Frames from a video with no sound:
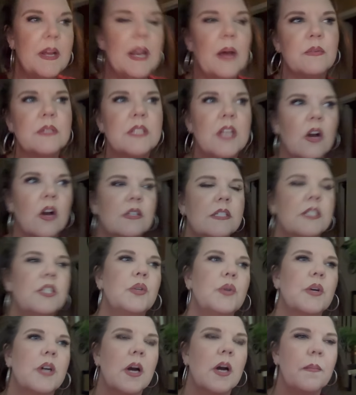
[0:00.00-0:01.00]
I was talking
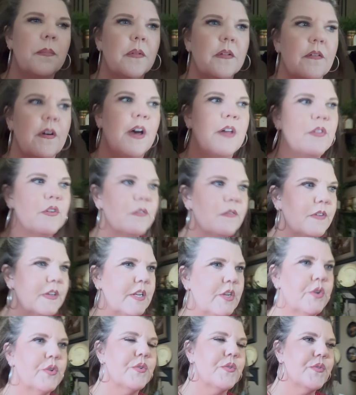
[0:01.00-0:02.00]
to a couple of other
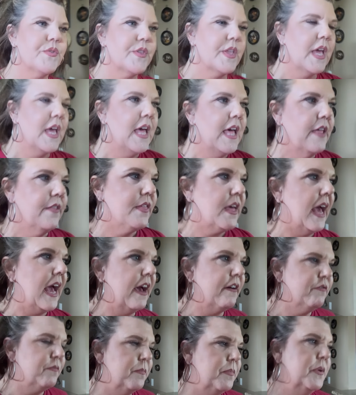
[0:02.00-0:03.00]
vendors that
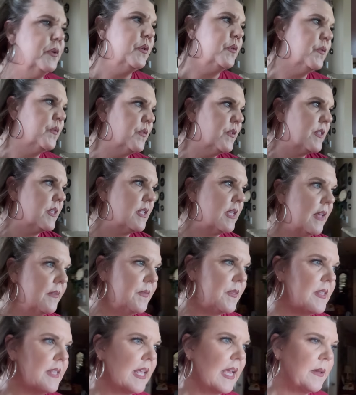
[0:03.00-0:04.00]
have booths at
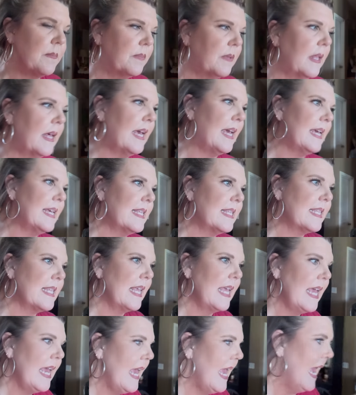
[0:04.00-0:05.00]
the same place.
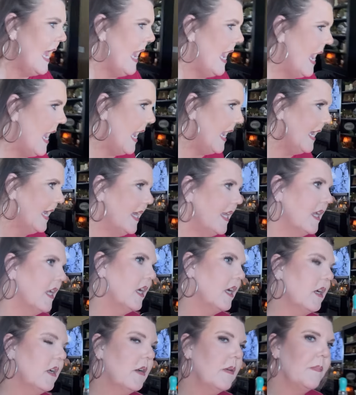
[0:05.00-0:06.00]
And
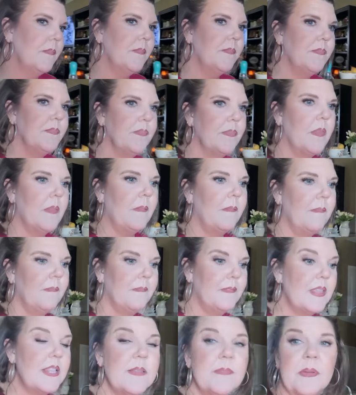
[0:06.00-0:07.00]
um,
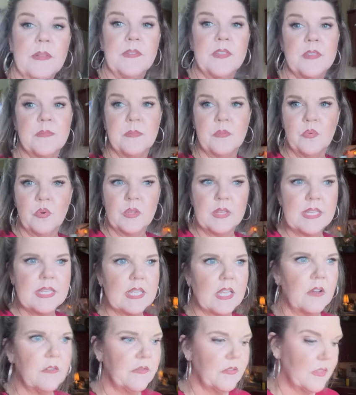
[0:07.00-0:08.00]
this month has been really
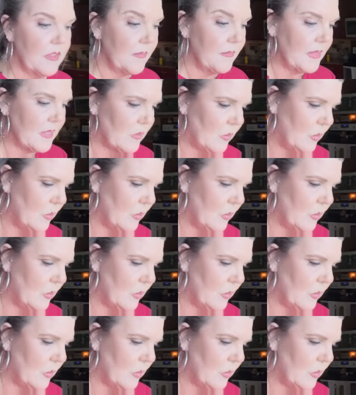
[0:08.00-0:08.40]
slow for them as